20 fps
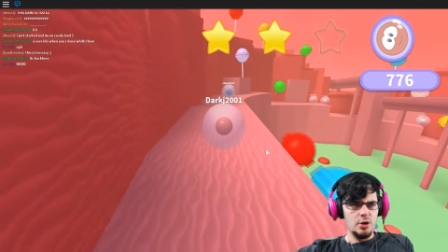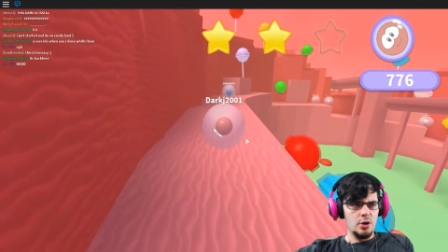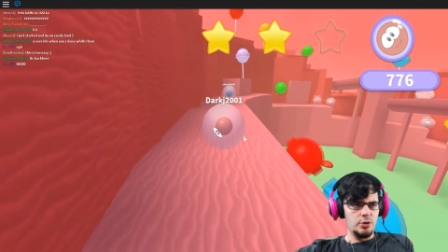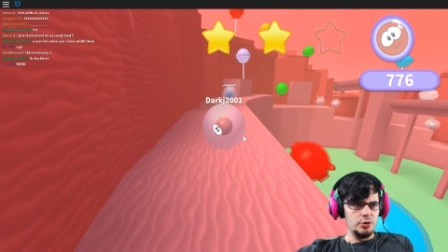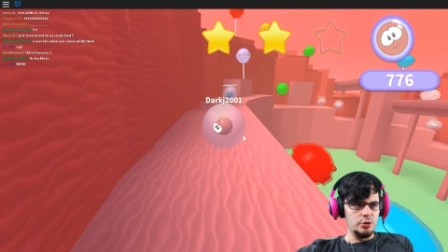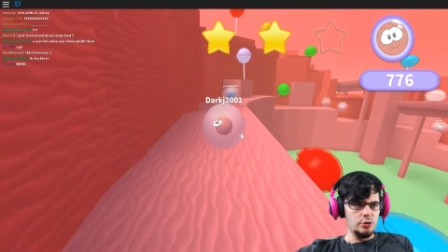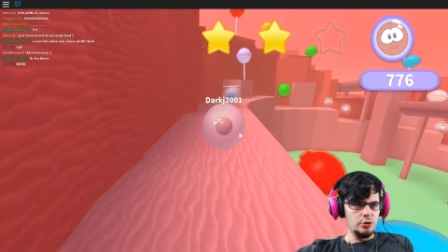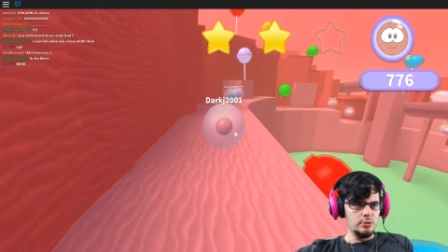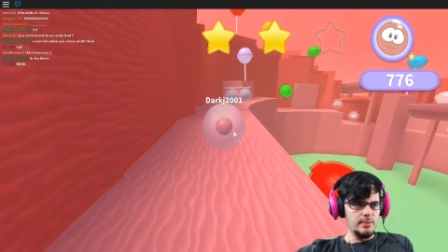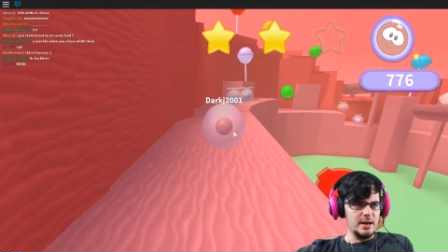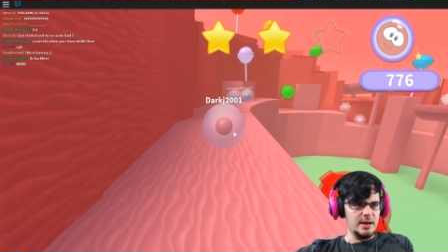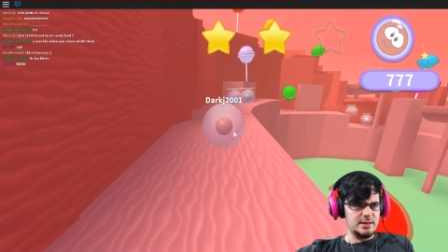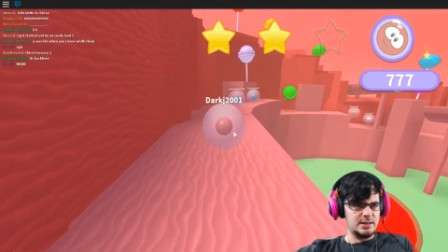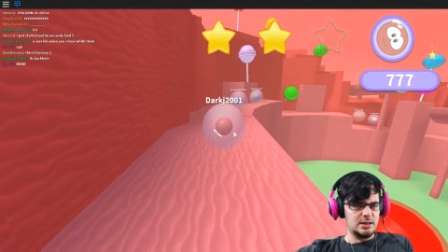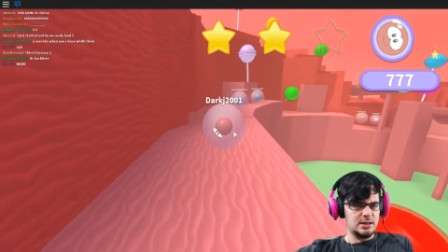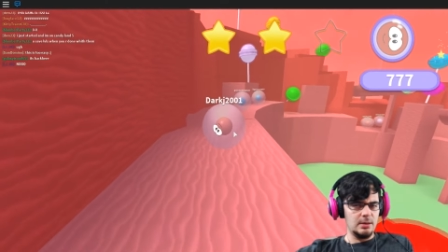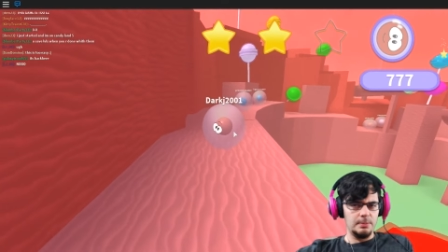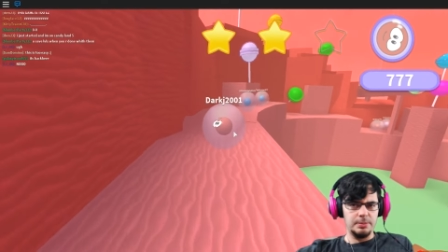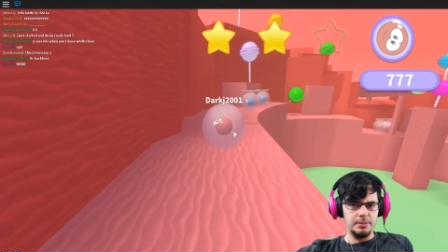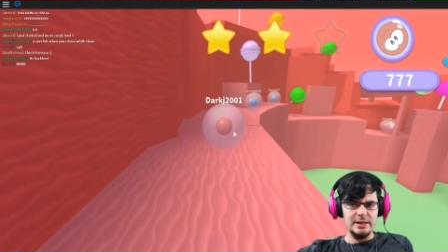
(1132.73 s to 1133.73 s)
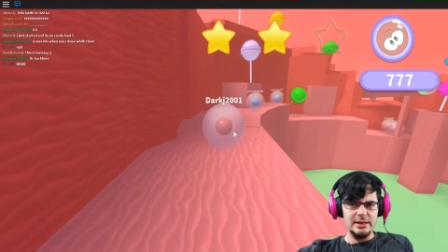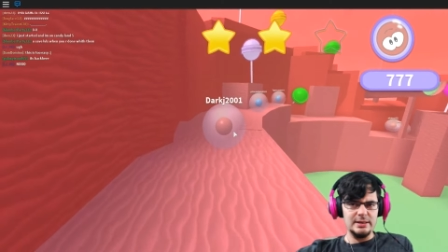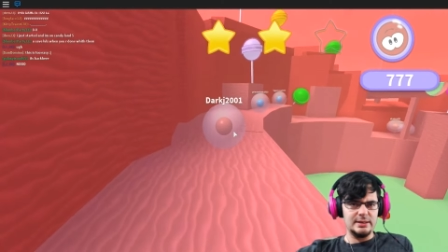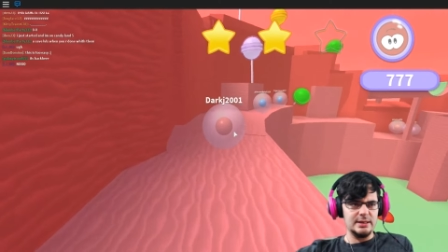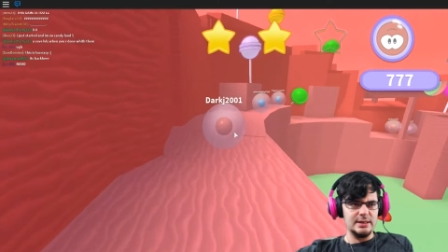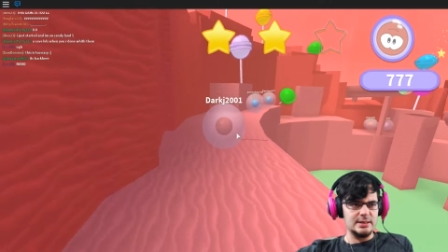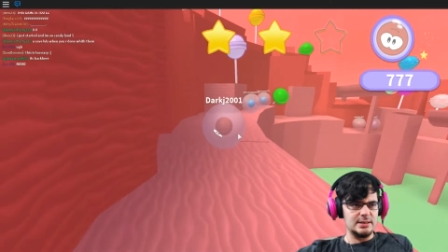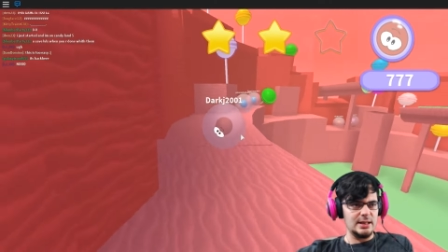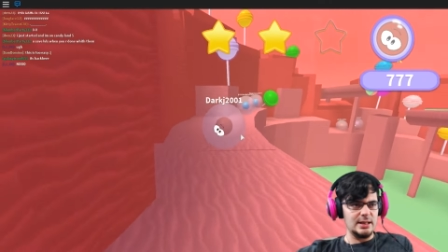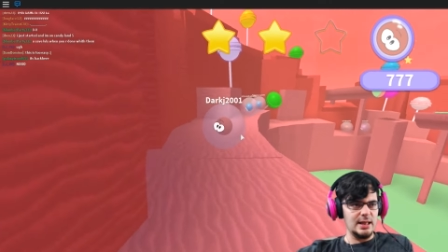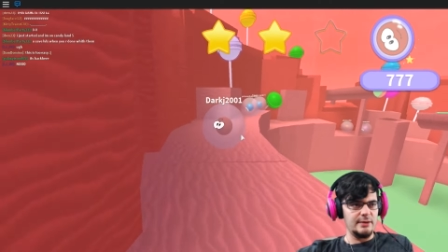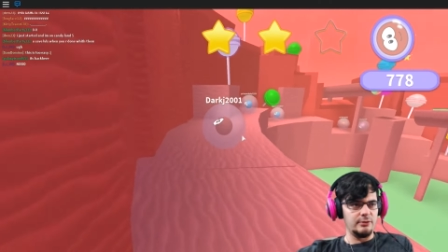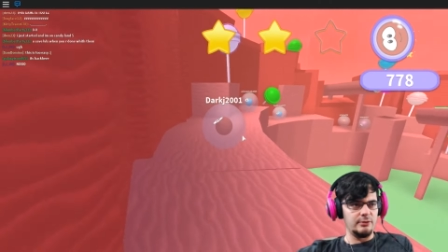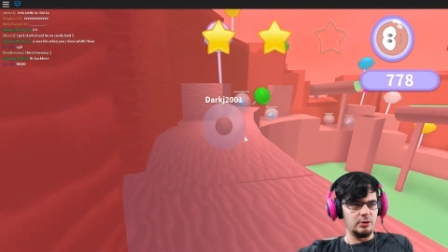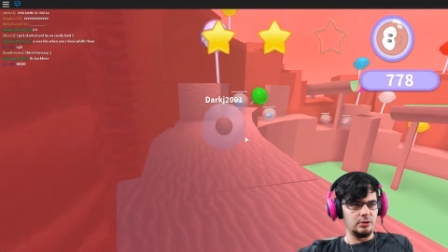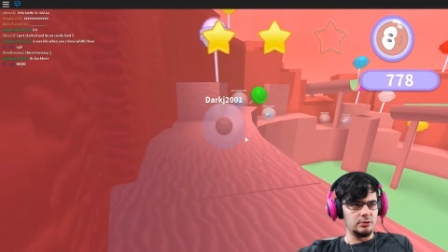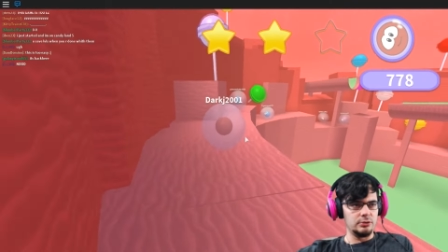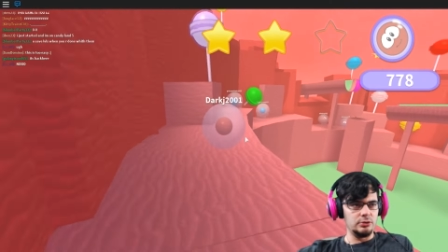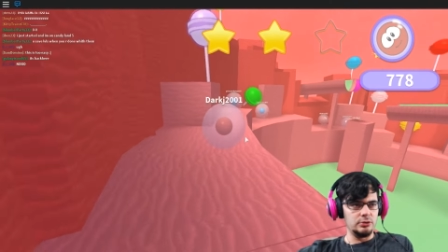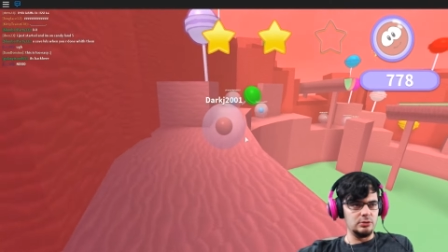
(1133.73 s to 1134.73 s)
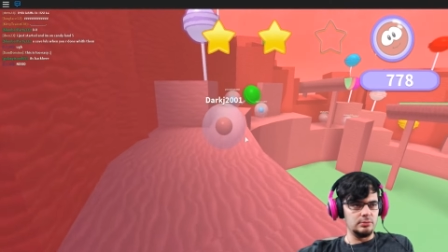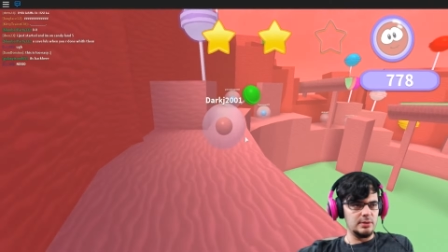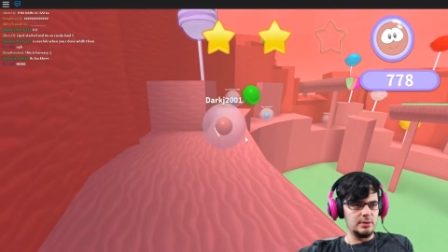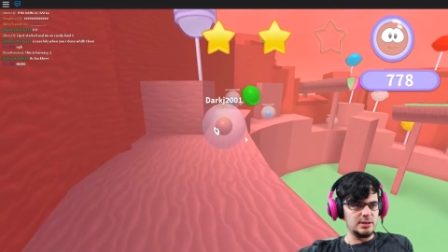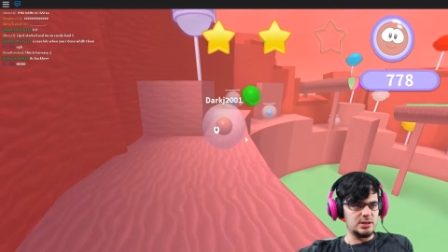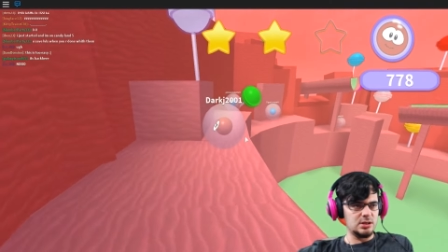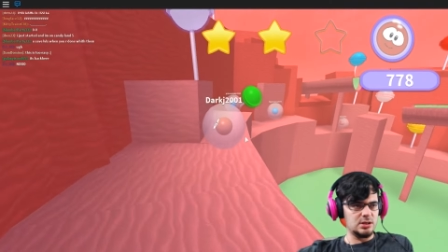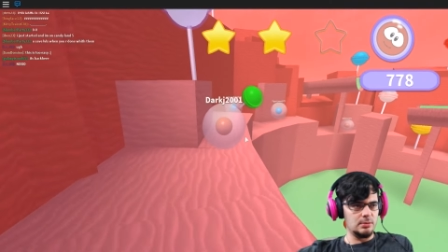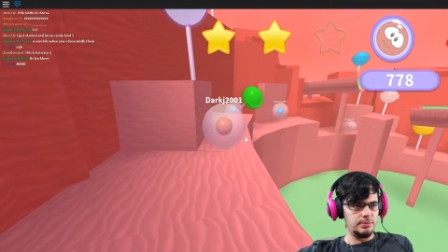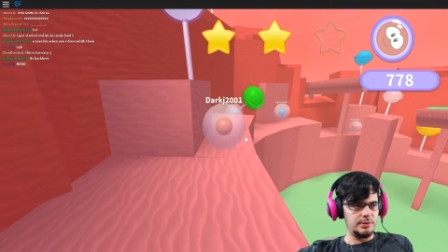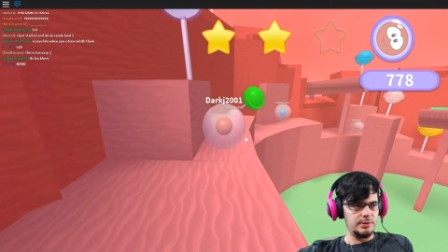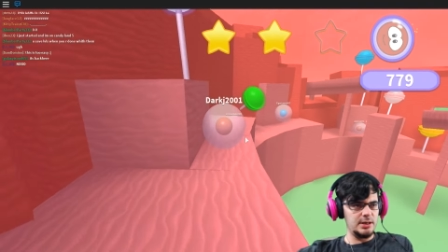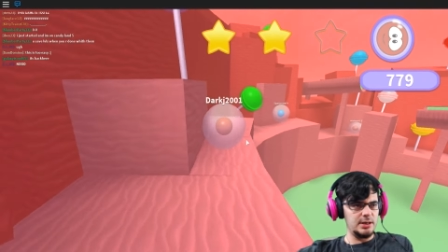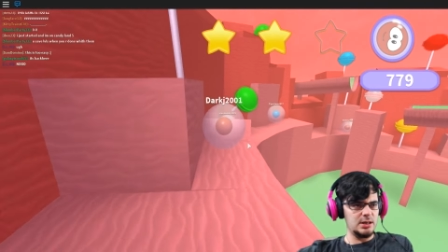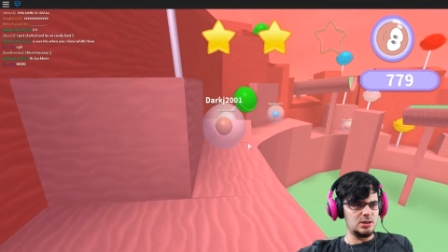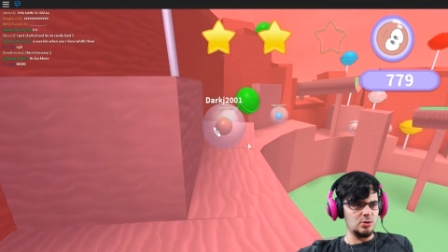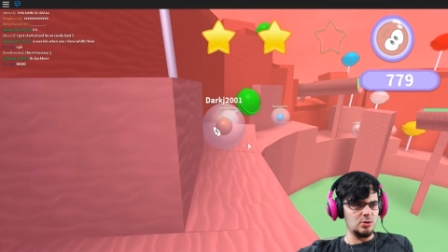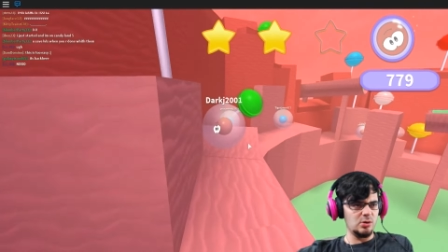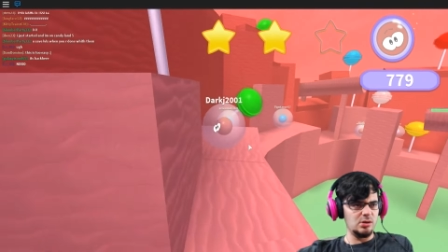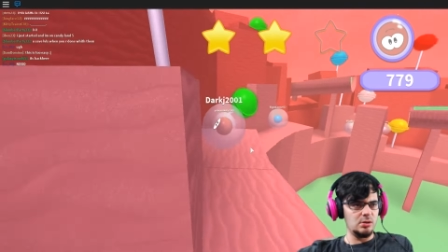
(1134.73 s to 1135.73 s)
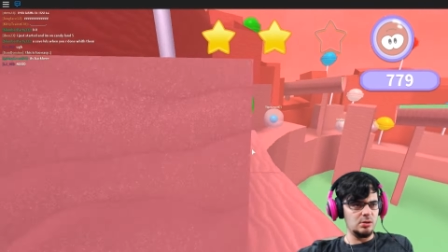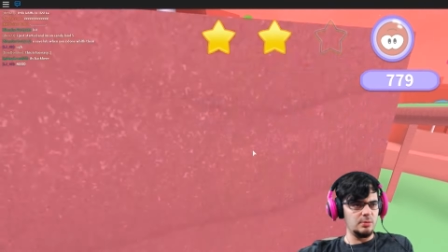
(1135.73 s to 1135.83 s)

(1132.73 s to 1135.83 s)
you must complete this level. You must complete it or